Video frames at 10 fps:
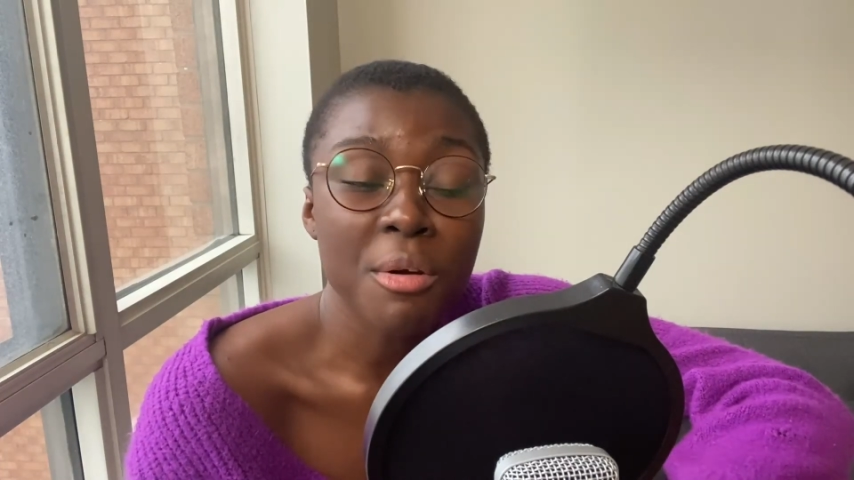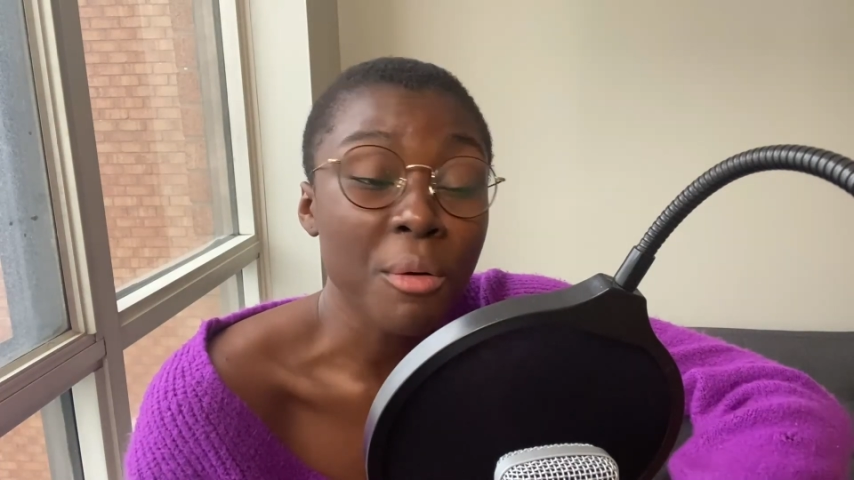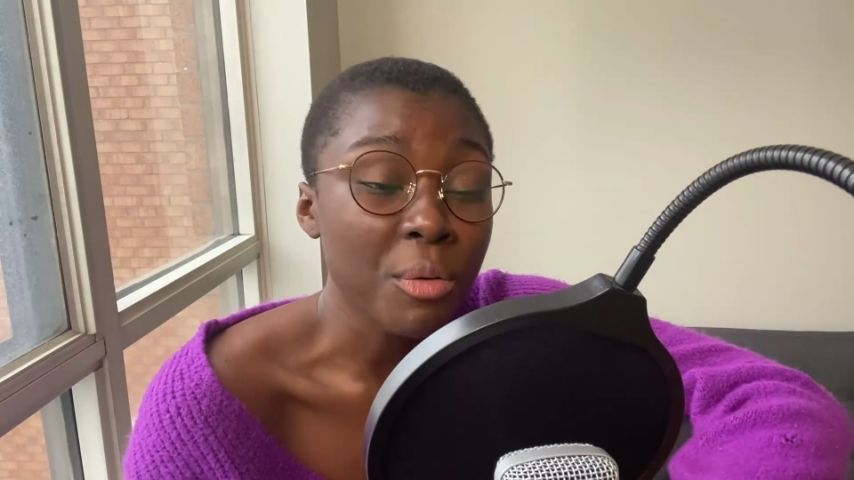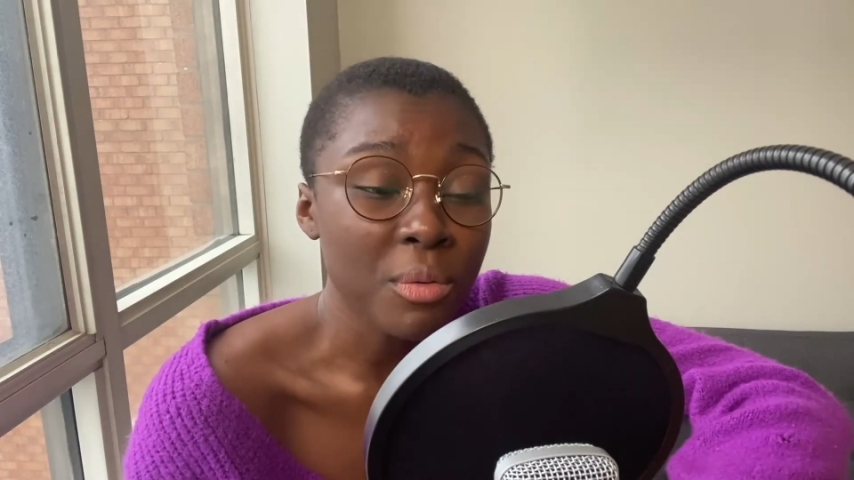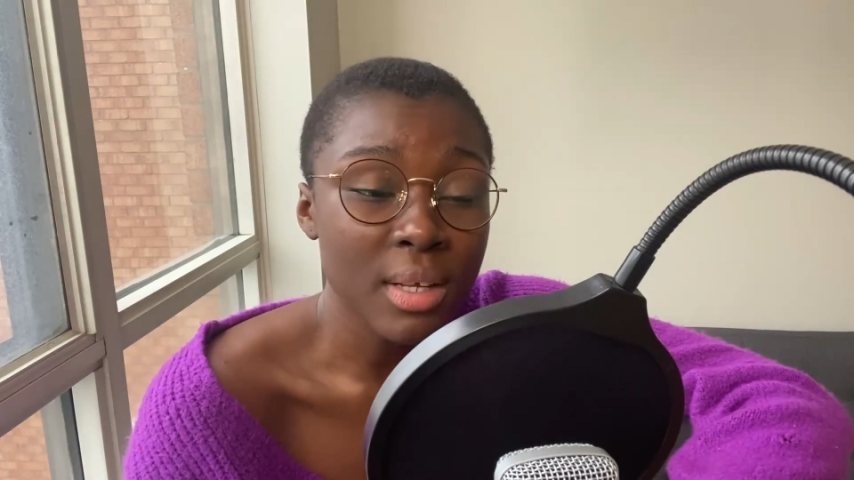
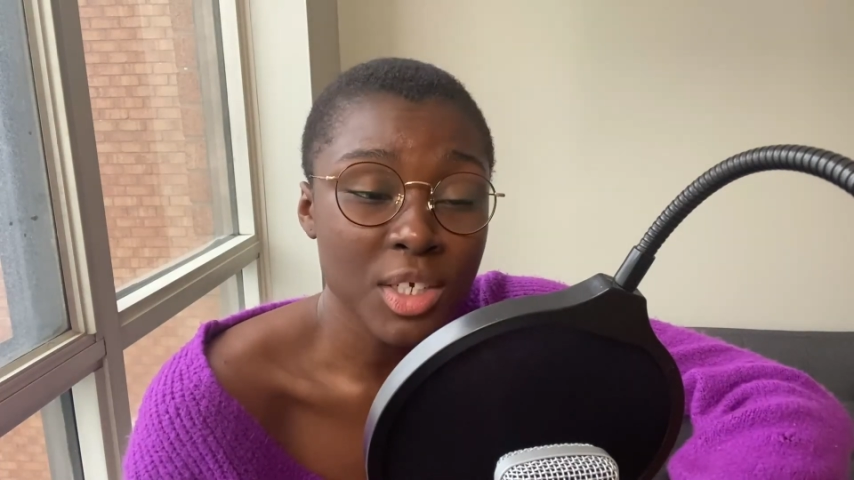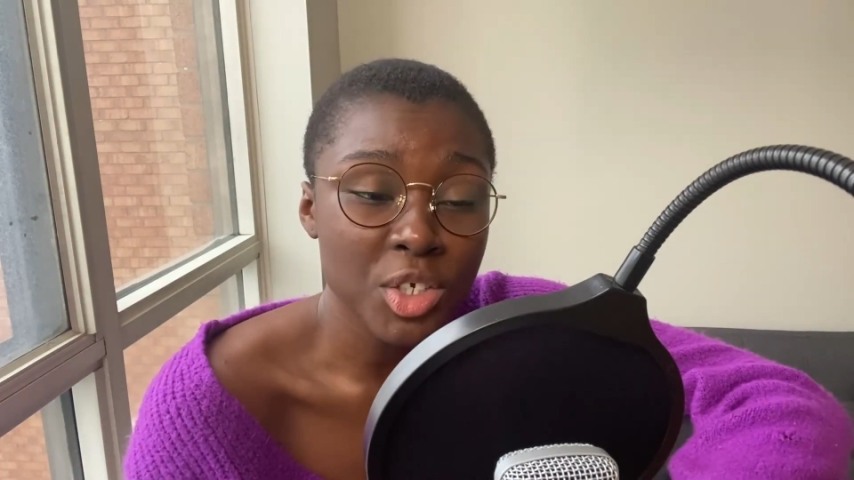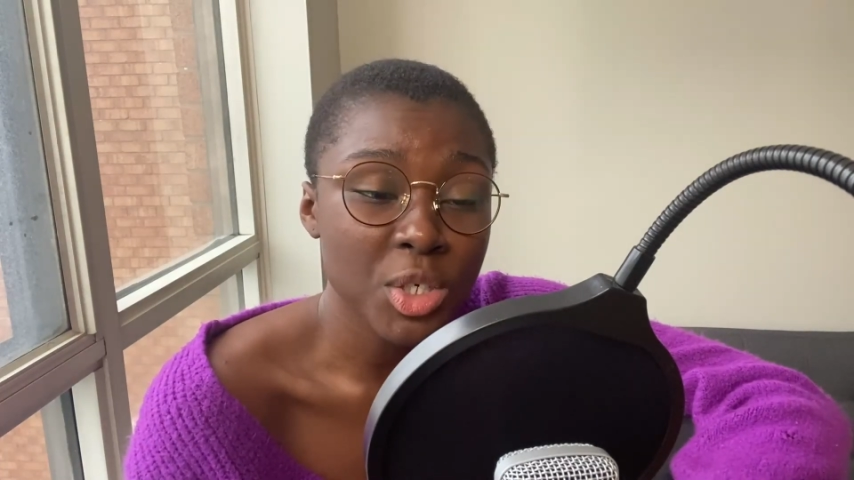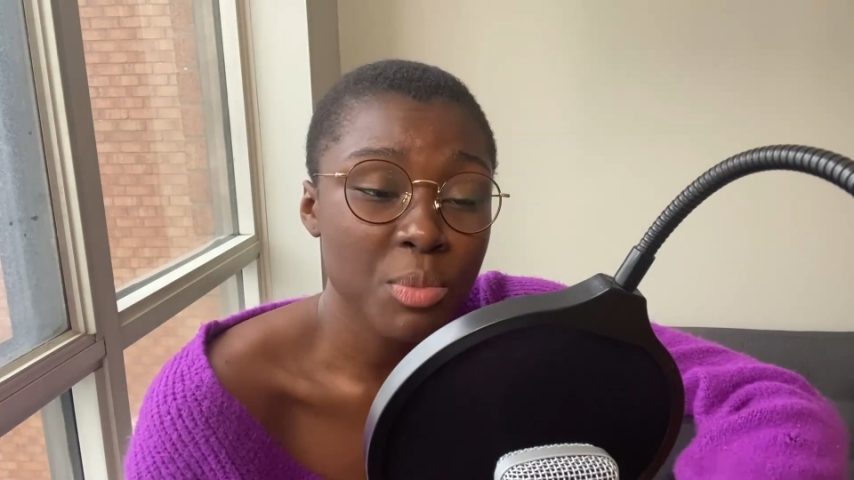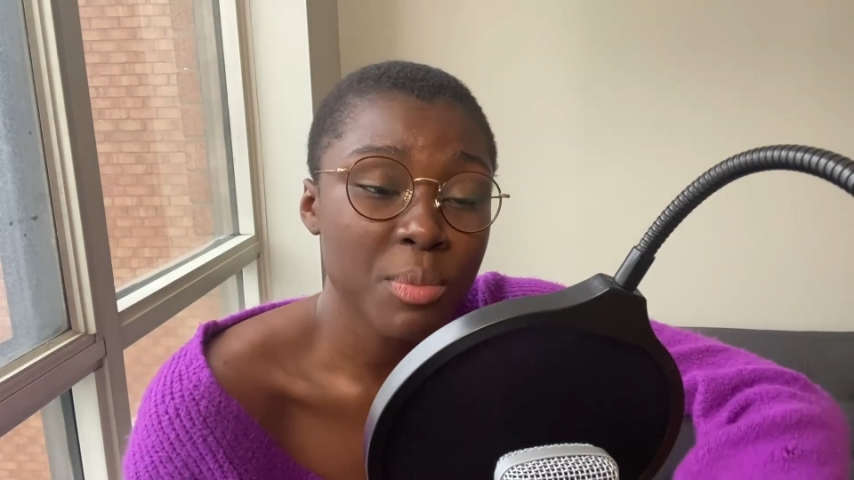your own
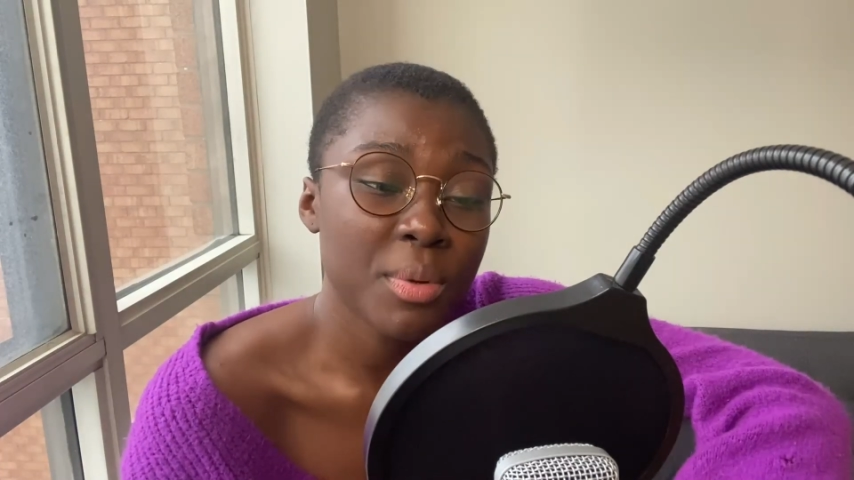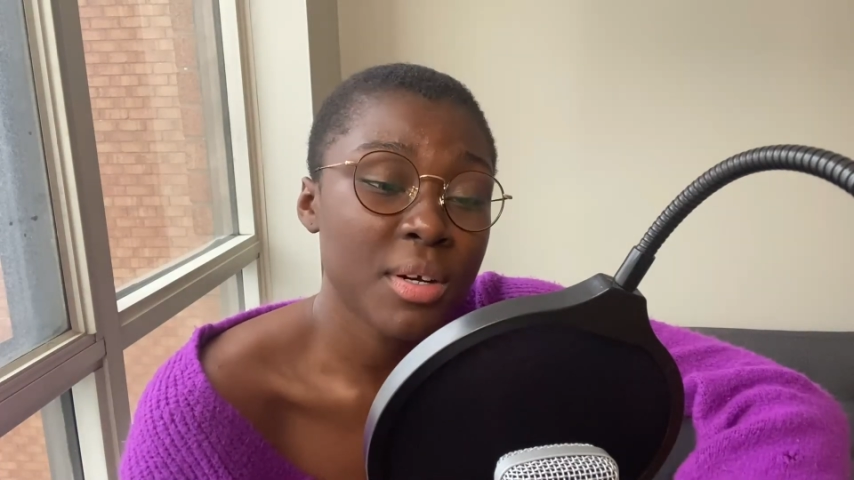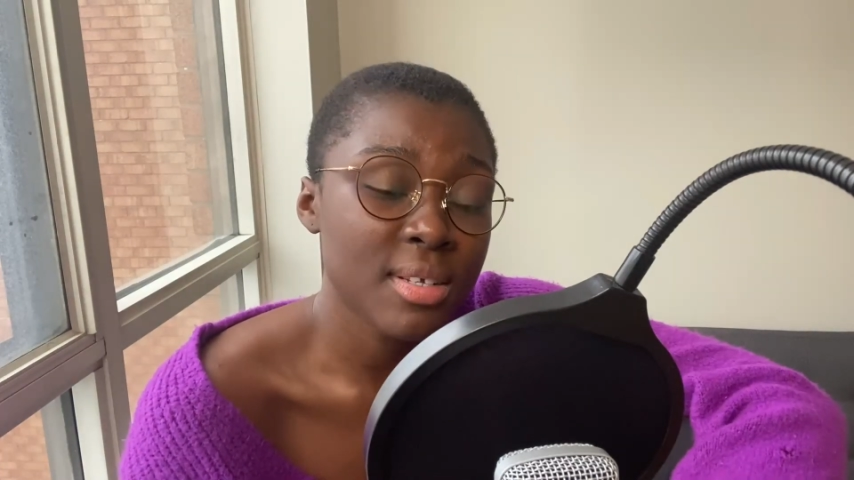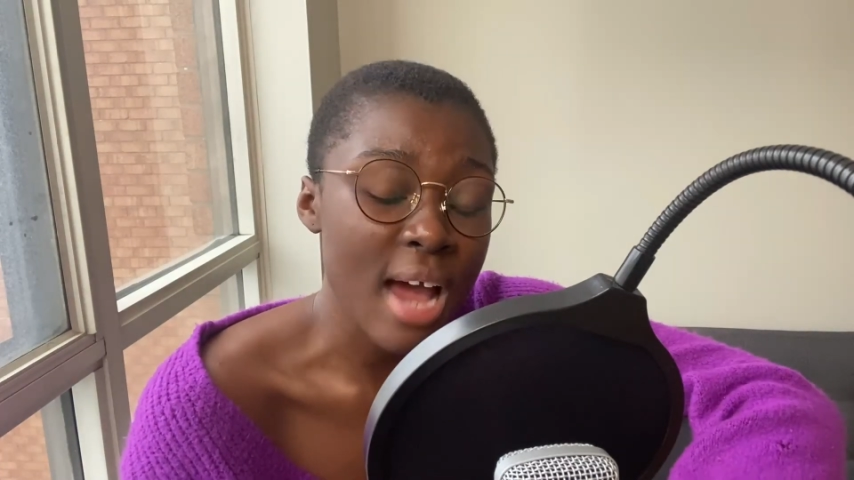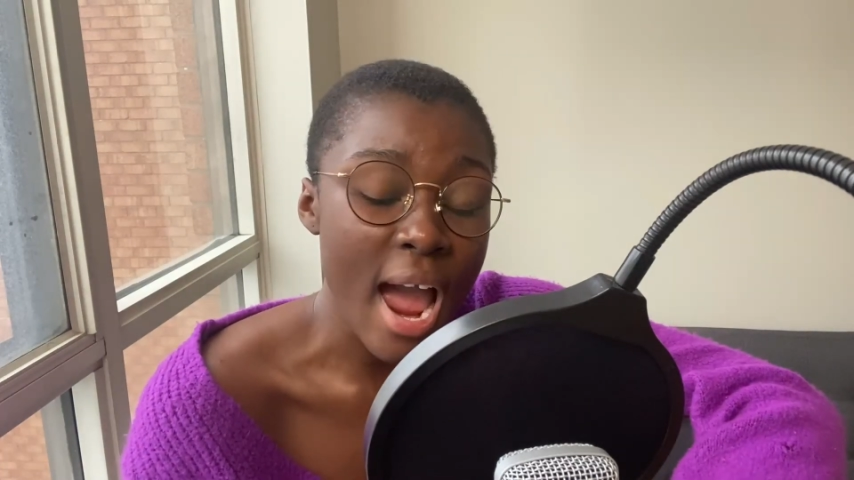relationship with books.